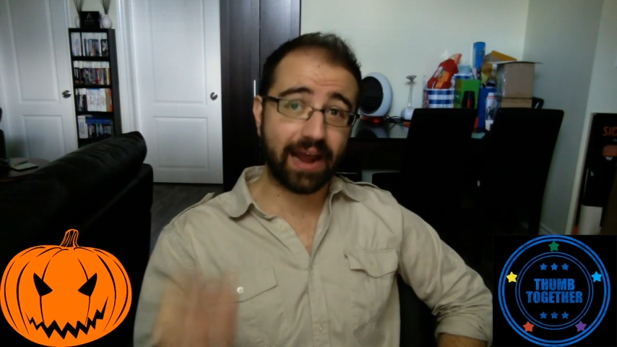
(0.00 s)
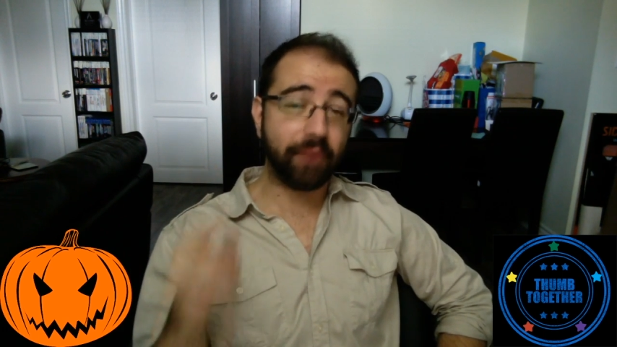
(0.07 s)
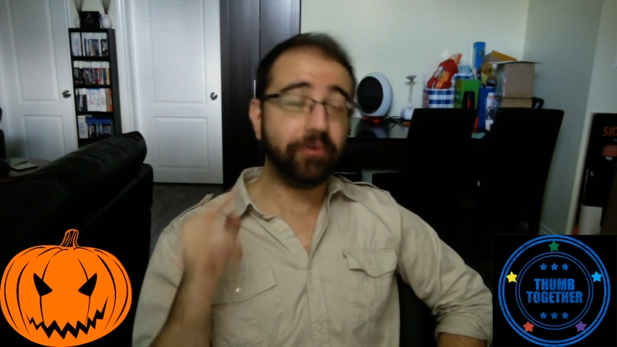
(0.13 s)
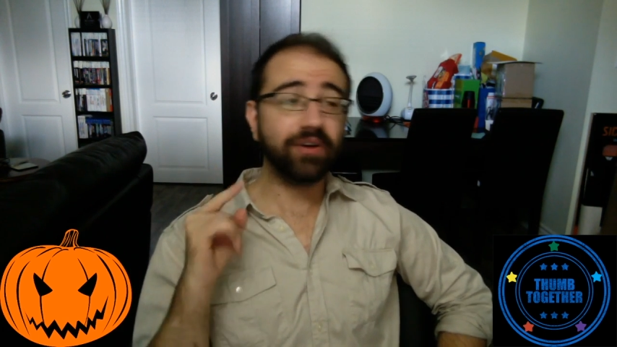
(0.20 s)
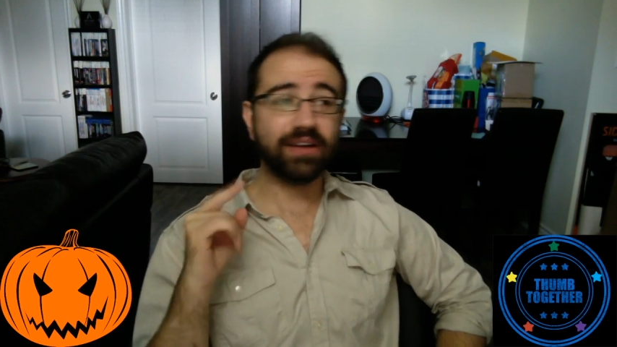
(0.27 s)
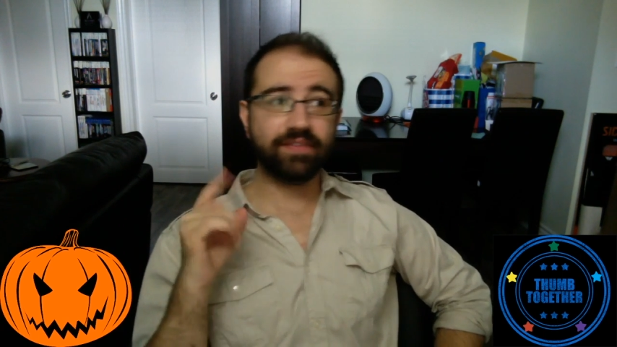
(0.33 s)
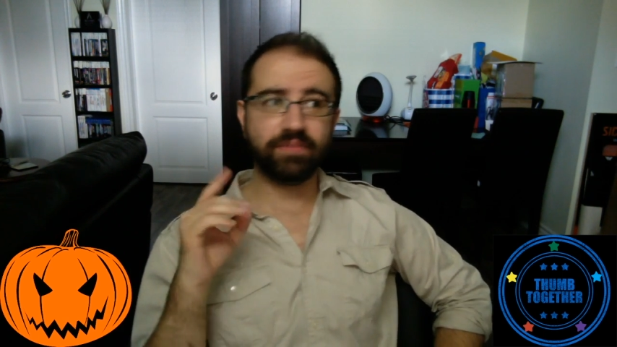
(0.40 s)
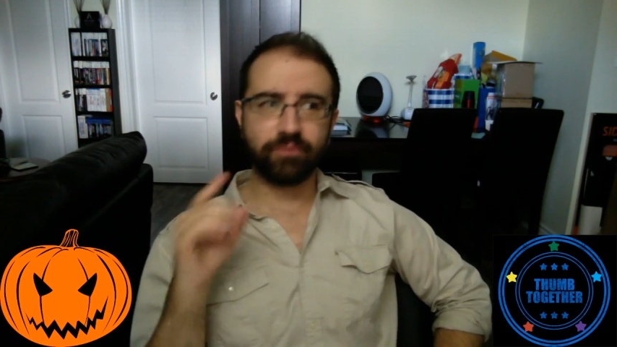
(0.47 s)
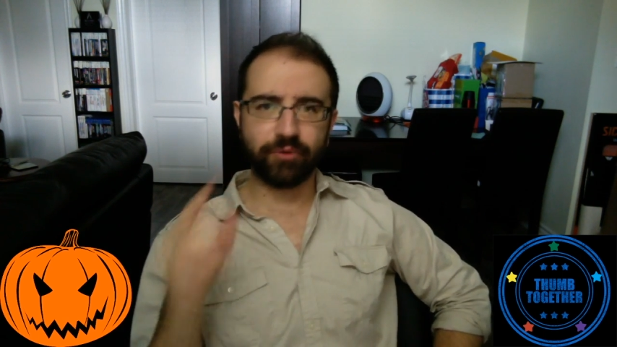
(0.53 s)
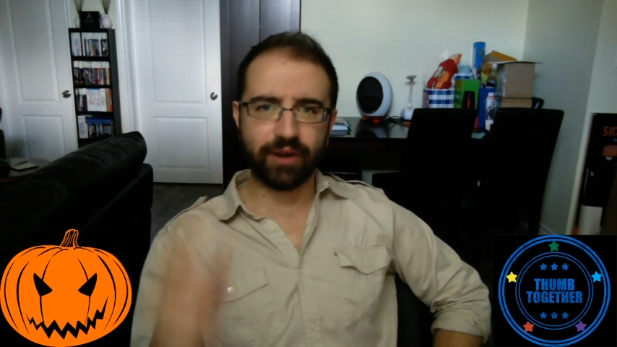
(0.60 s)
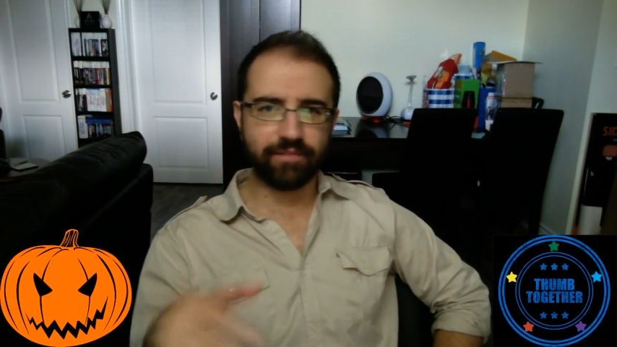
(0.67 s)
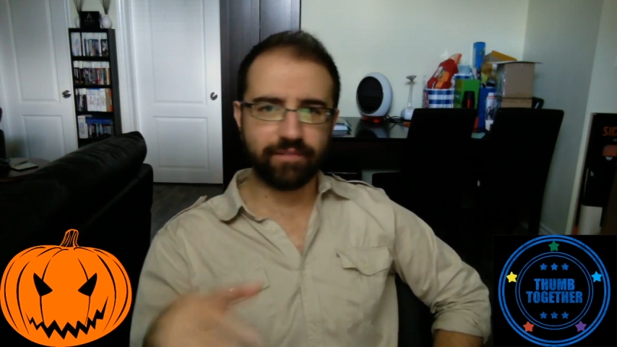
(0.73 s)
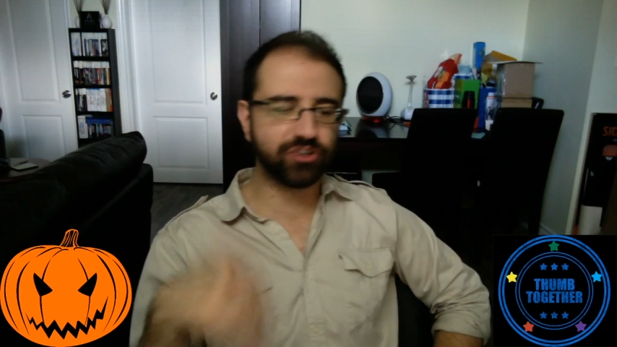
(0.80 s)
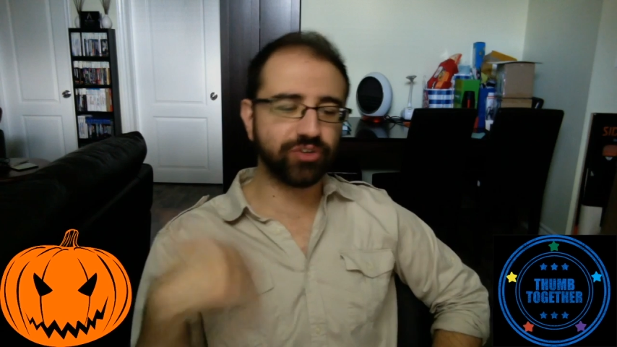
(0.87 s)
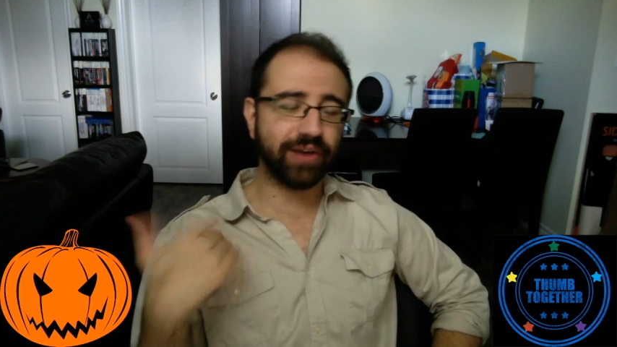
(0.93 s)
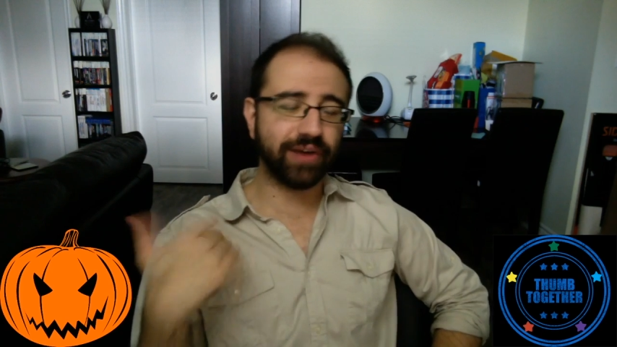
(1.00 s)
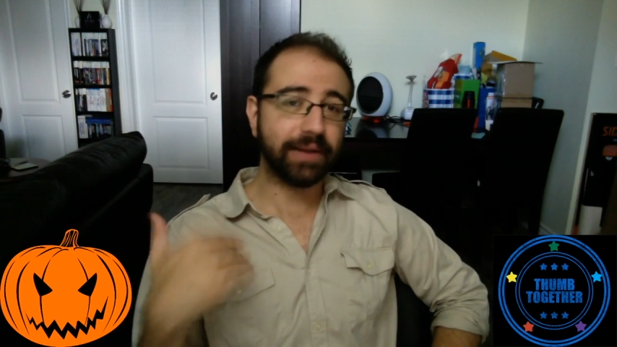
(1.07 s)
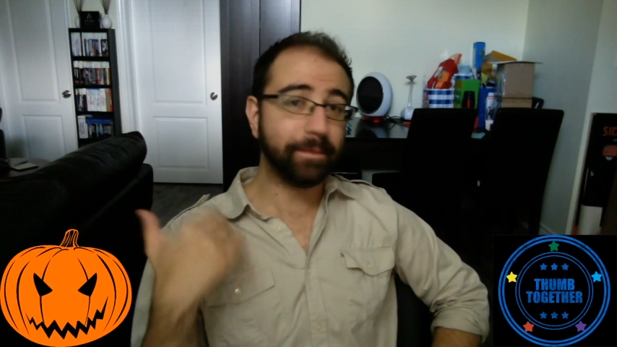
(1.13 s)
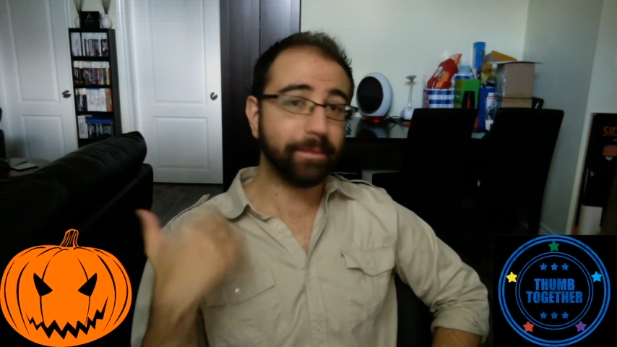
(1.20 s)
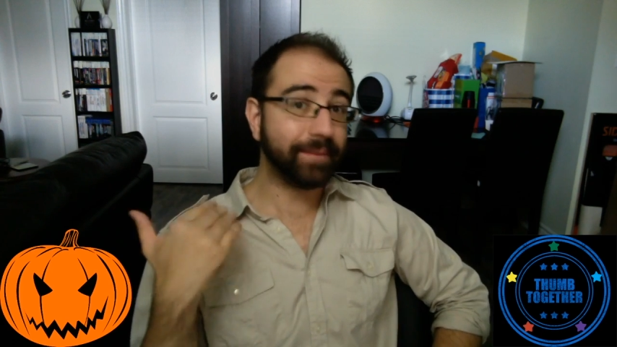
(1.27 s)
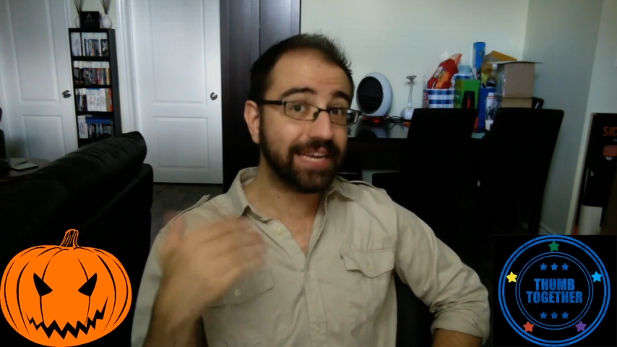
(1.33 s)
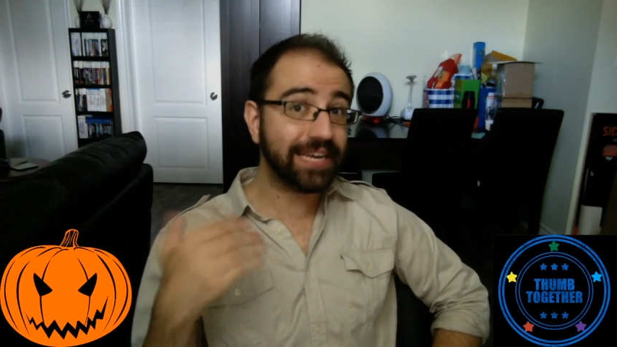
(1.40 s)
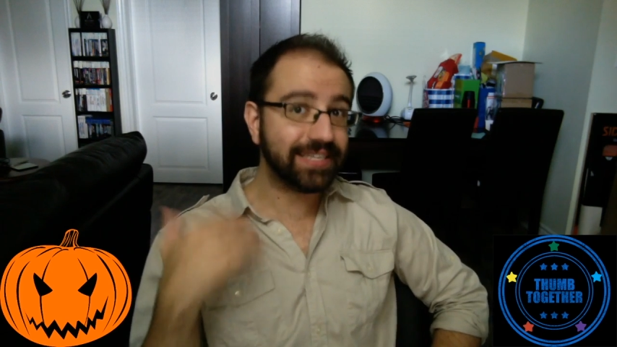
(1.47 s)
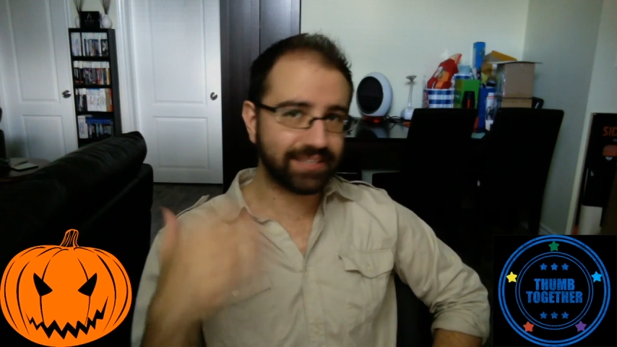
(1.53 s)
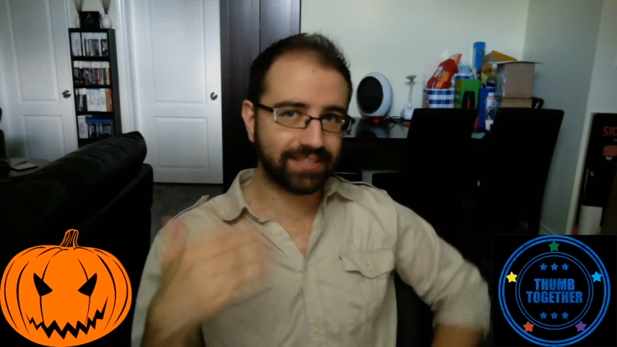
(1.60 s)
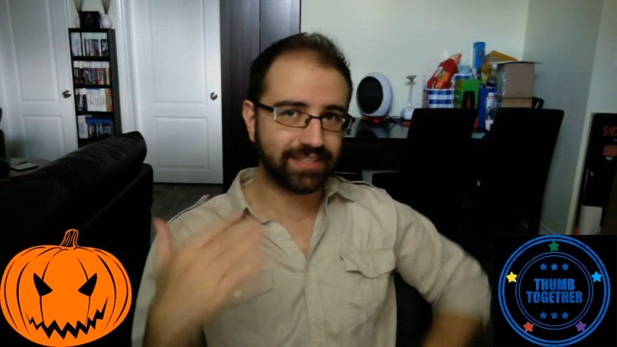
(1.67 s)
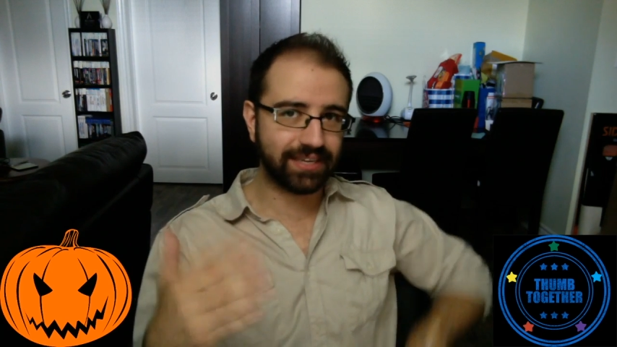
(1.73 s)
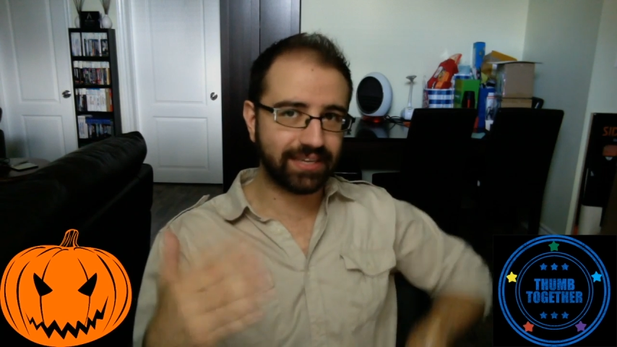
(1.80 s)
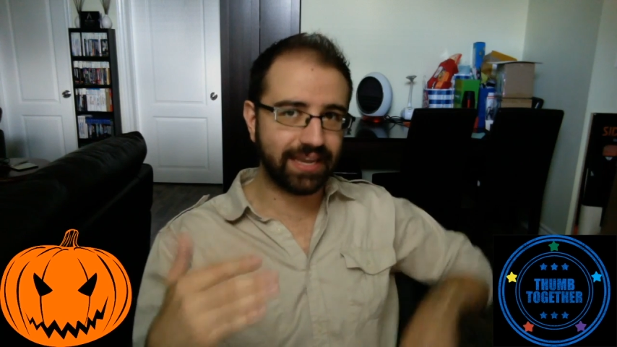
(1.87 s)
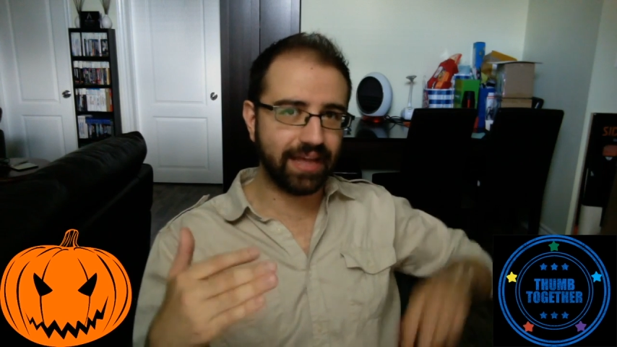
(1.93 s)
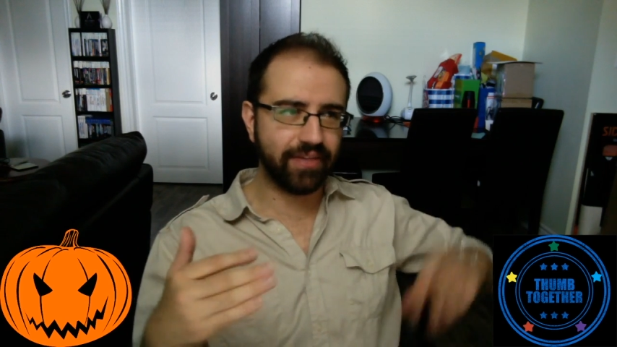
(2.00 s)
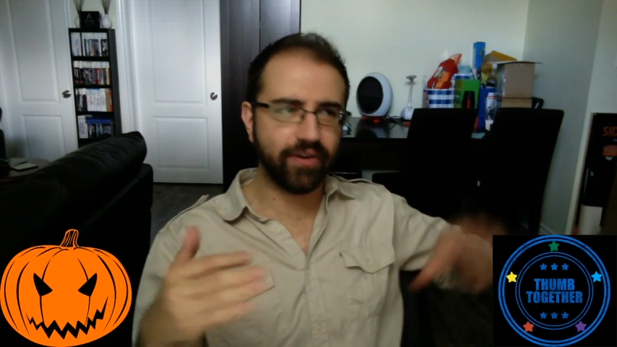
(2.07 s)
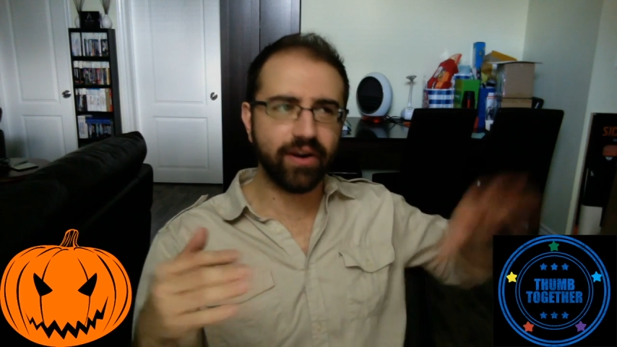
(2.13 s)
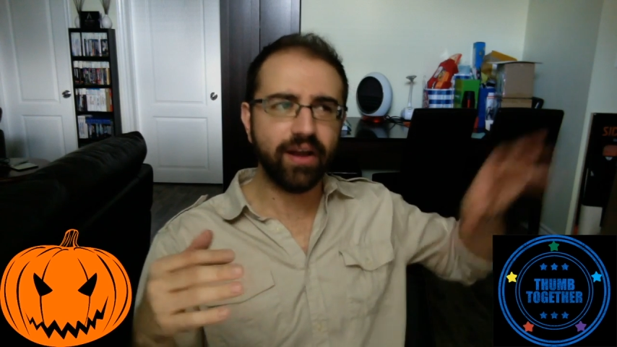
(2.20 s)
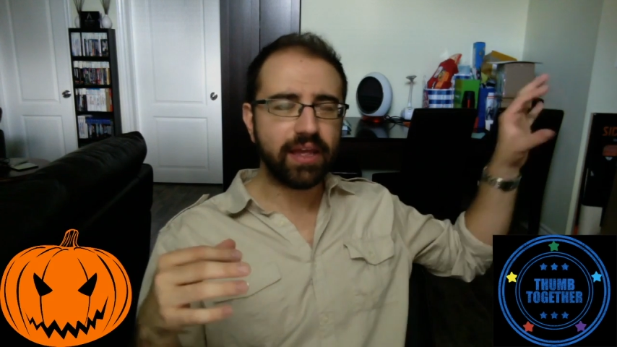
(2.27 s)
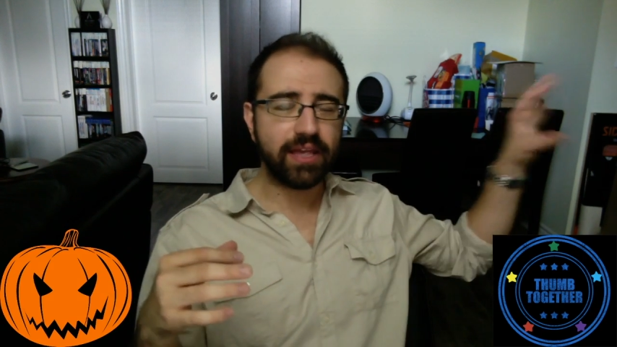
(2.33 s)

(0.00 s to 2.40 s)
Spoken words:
I will give them credit for trying to piece this together